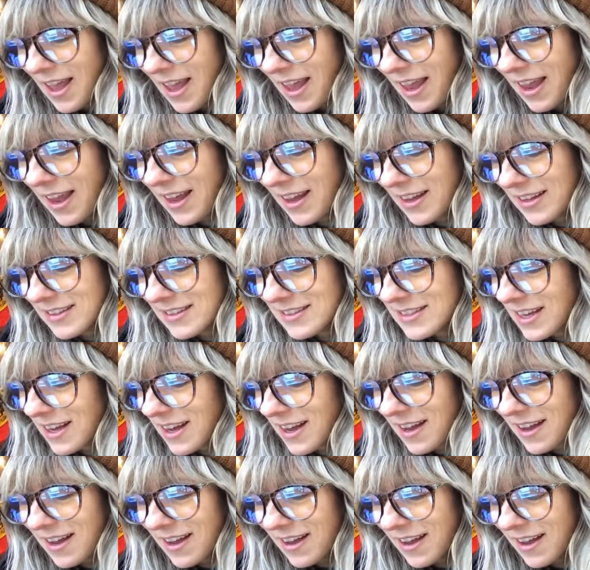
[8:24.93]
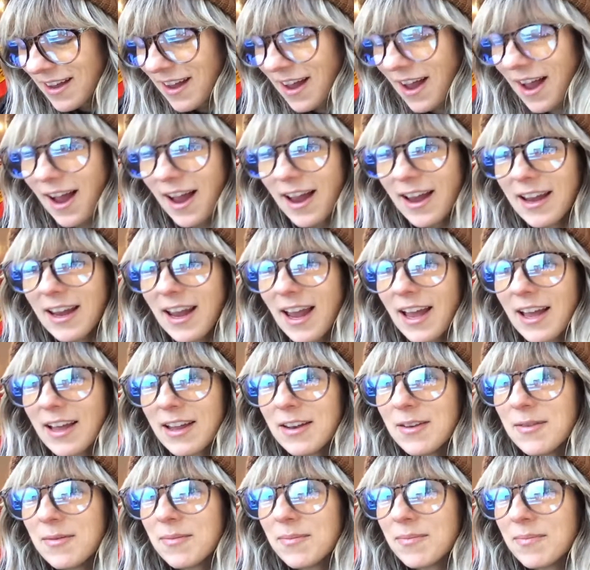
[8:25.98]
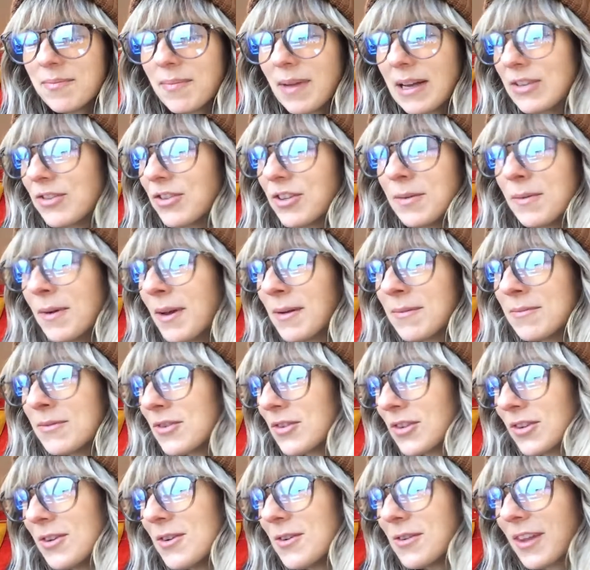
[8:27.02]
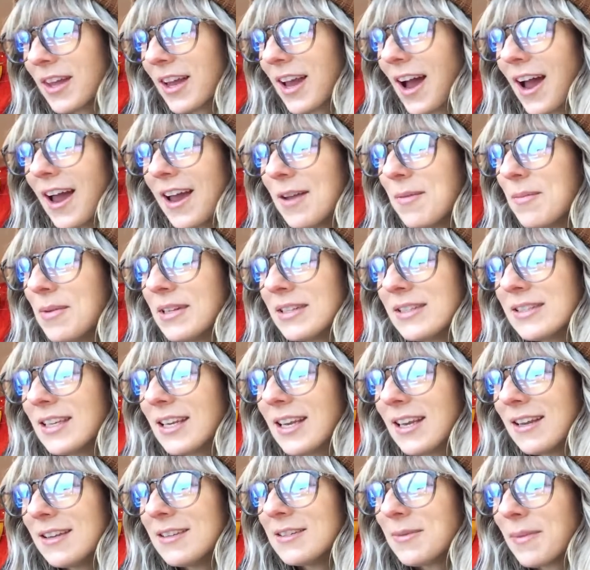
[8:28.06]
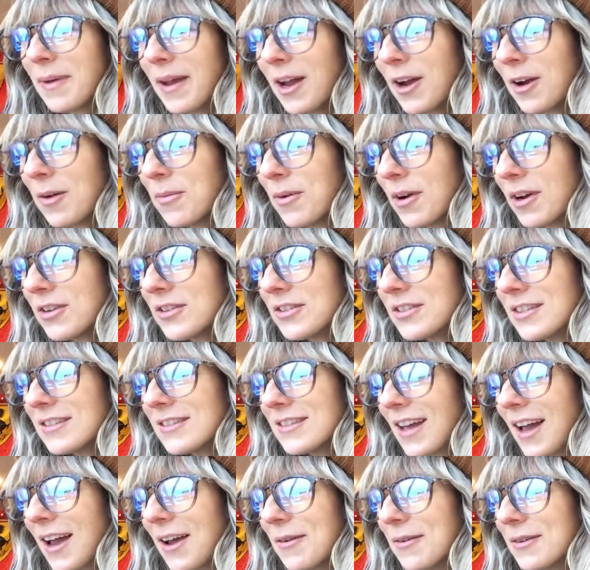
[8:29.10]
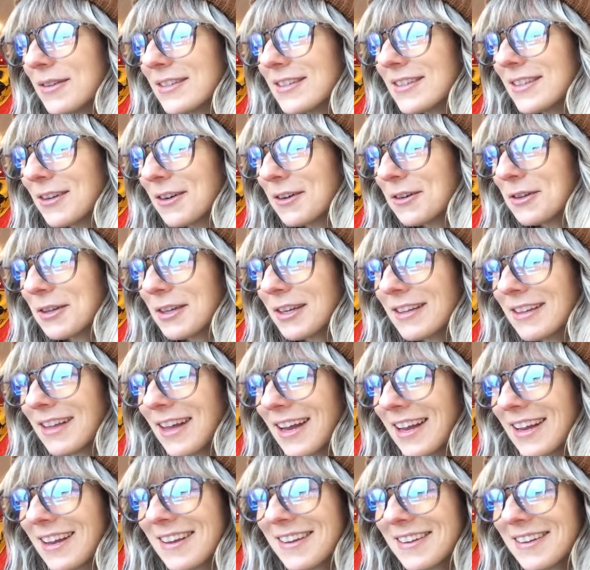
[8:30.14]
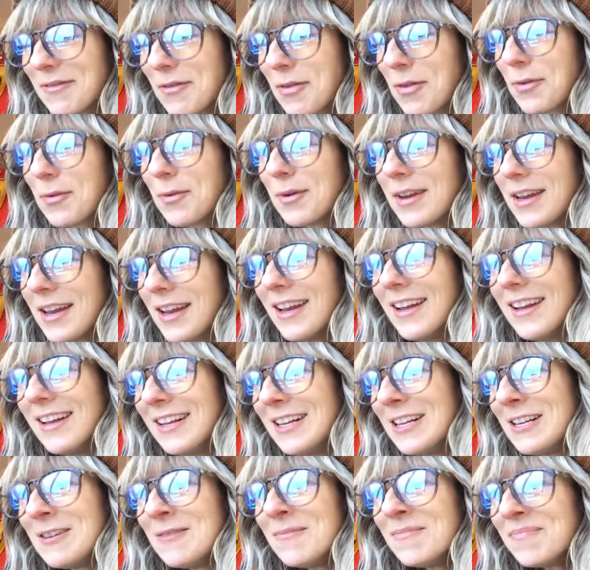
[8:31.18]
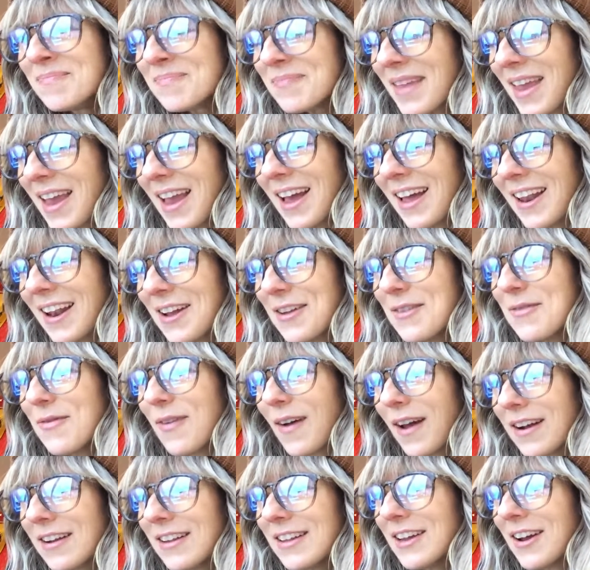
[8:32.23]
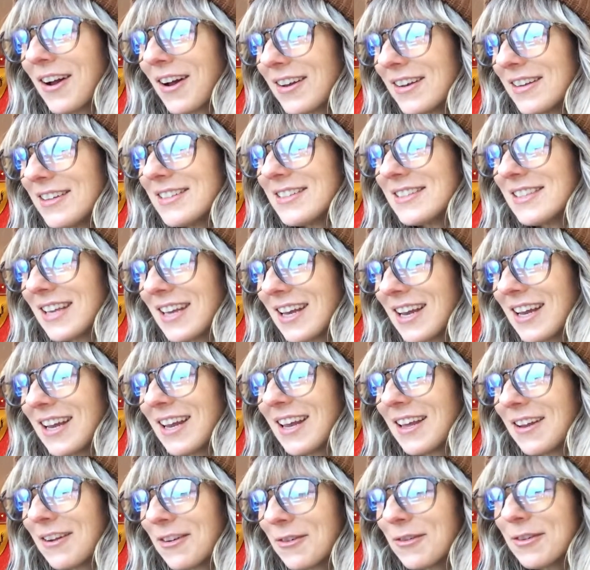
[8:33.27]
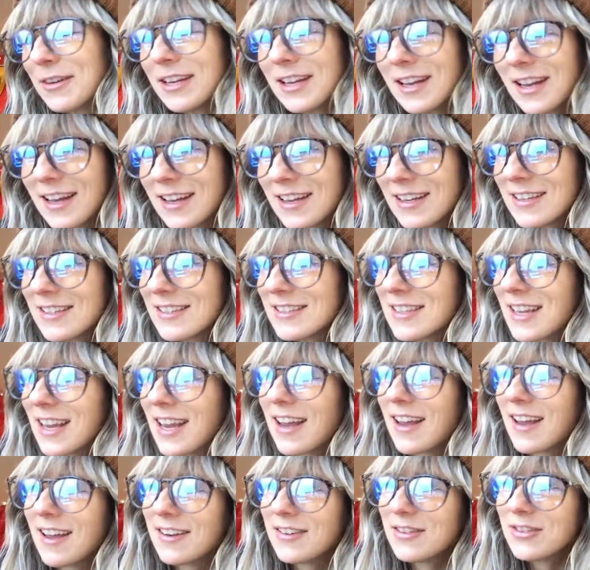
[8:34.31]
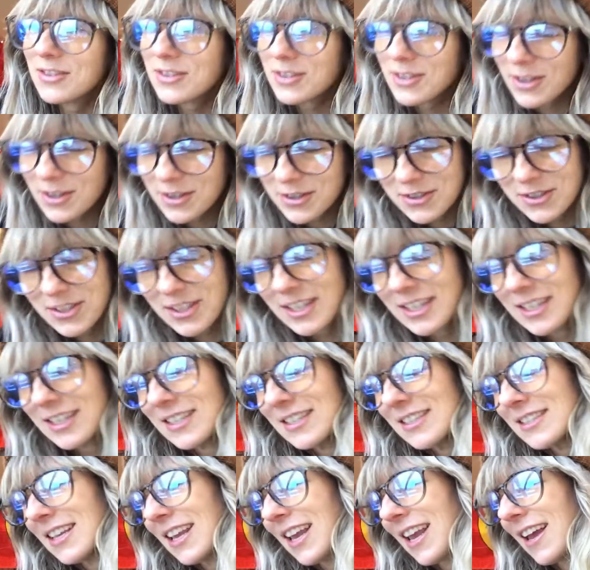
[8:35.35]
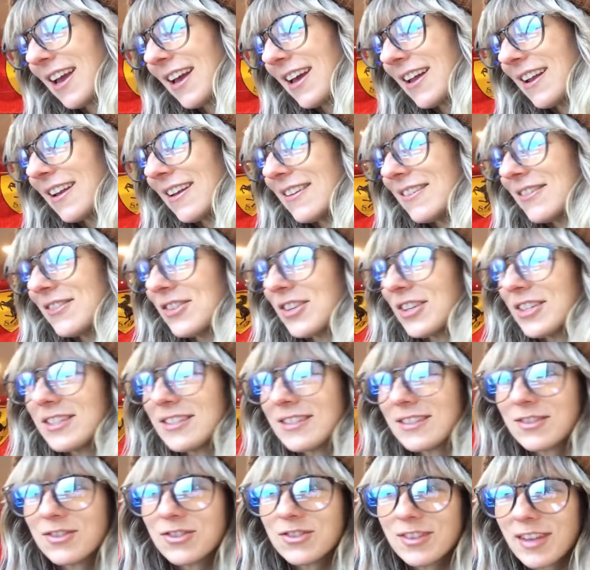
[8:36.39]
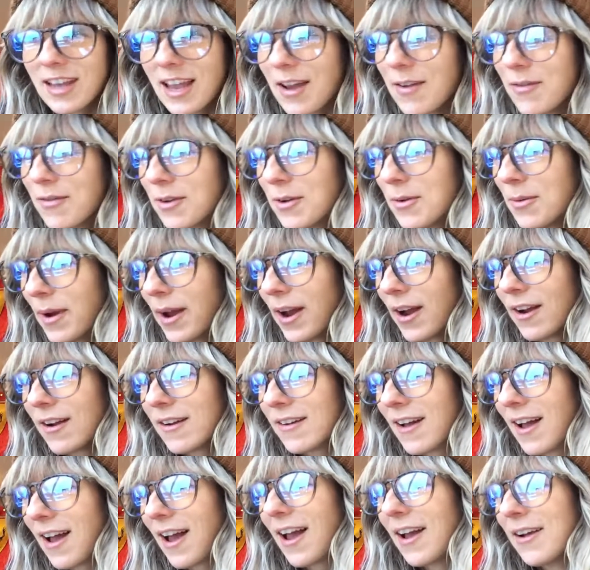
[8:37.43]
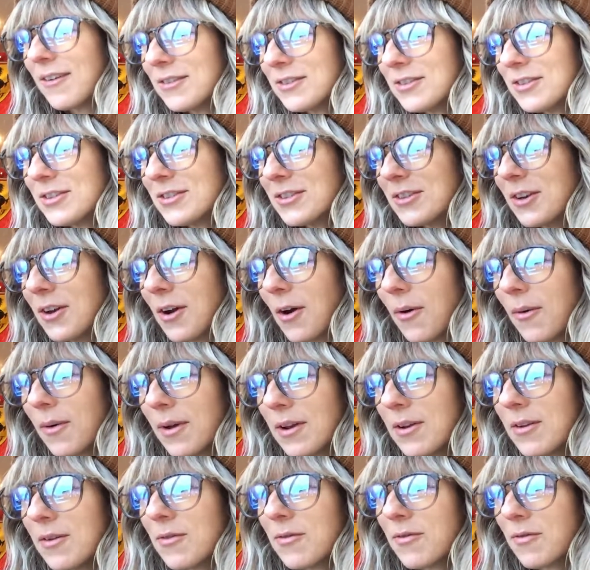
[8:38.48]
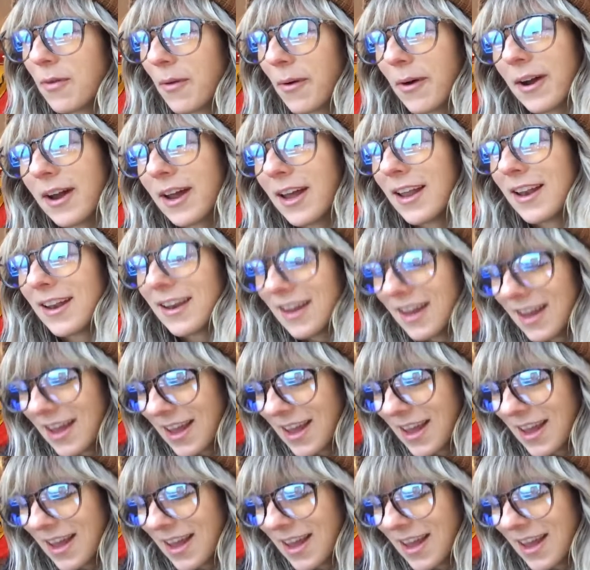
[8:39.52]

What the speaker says: And I had my dream come true. Like, I had been singing into my hairbrush since I was literally like 3. And I'd finally gotten to sing in arenas and churches and just everywhere. I was just going for it.